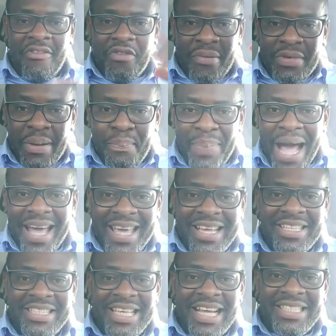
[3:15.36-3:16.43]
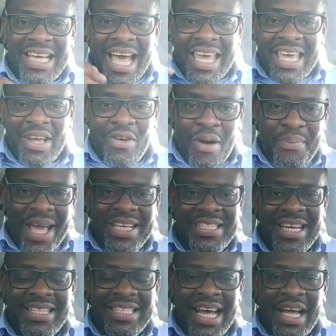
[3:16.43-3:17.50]
from the banking sector, economic
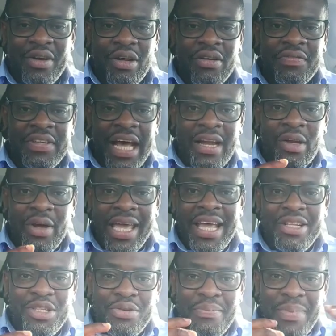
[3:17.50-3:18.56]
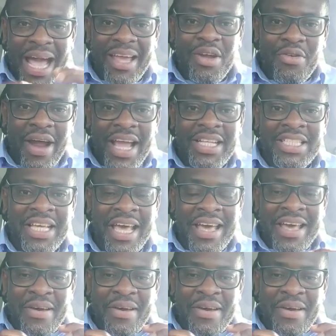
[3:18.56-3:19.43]
sector, and all of that, looking to migrate